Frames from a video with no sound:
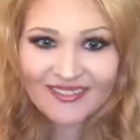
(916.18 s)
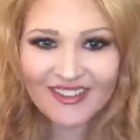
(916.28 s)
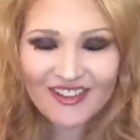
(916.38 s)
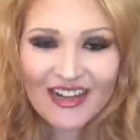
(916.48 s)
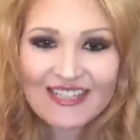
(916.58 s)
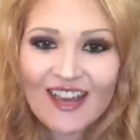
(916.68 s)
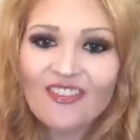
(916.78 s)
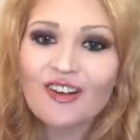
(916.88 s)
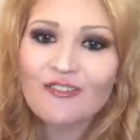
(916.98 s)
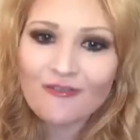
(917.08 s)
You guys have
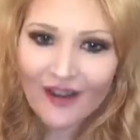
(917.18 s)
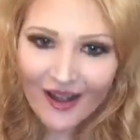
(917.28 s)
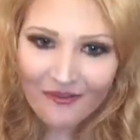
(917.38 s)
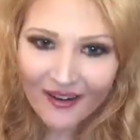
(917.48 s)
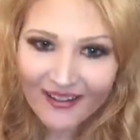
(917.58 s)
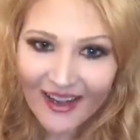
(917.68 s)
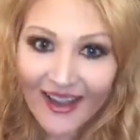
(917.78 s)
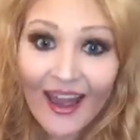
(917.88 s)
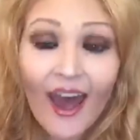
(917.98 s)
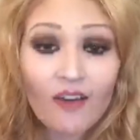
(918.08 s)
a great
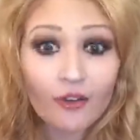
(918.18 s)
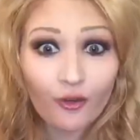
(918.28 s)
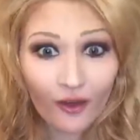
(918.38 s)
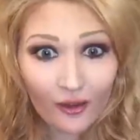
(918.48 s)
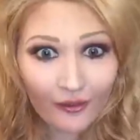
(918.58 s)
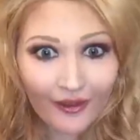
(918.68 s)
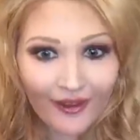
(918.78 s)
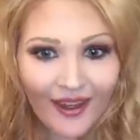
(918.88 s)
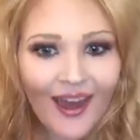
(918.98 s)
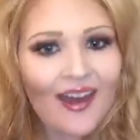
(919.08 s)
Monday, have a great
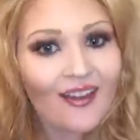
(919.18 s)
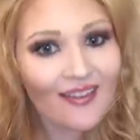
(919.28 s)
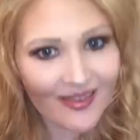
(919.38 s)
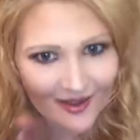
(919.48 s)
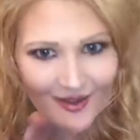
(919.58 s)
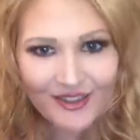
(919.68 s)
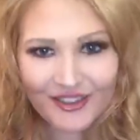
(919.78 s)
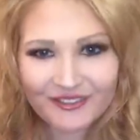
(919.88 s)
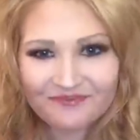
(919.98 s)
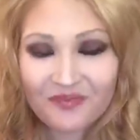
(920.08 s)
week, and I'll see you
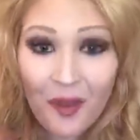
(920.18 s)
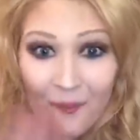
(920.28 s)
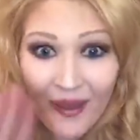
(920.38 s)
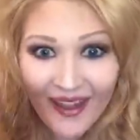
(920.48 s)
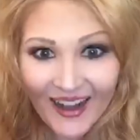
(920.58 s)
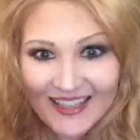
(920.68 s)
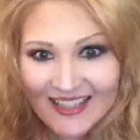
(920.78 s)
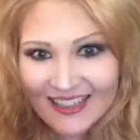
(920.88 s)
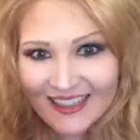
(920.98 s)
soon. Bye guys.